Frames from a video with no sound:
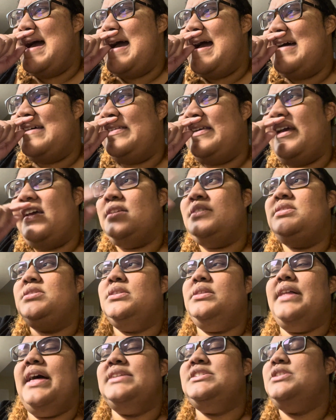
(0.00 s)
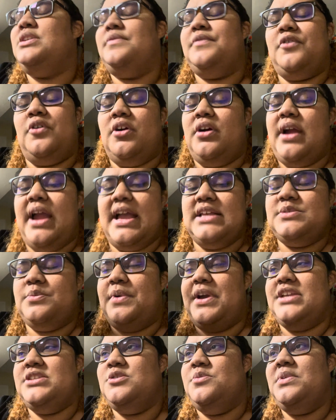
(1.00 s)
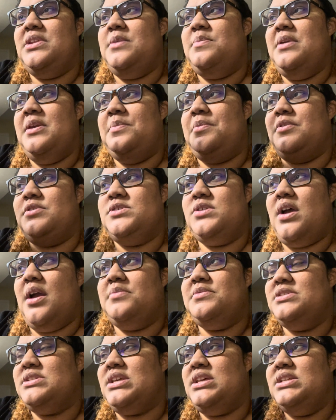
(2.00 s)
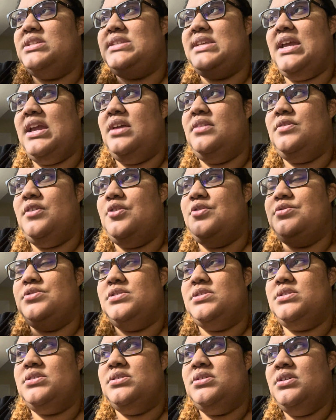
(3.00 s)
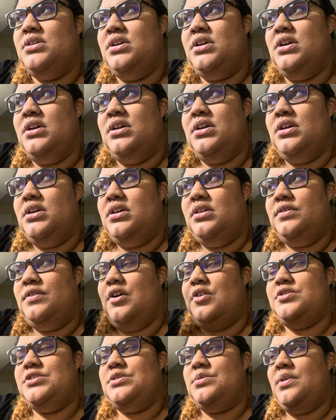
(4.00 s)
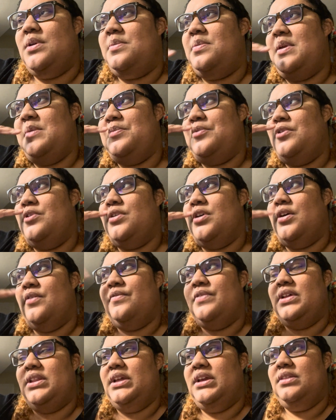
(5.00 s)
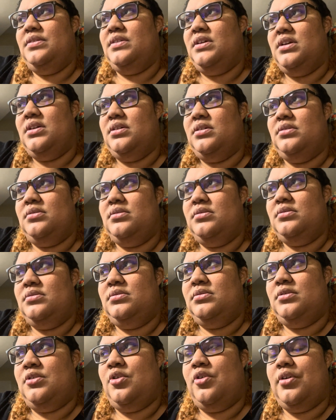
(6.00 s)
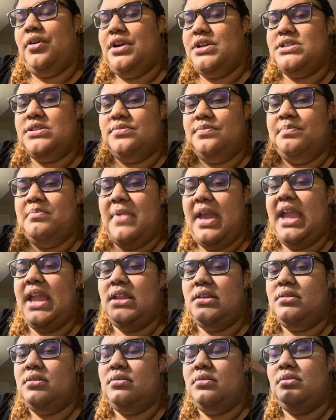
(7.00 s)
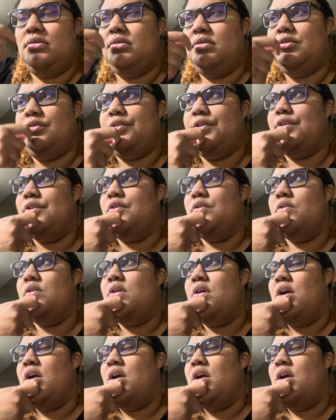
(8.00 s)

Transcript: Legend of Korra has way too many people, so I'm just gonna say those three people are really the Korra's main crew.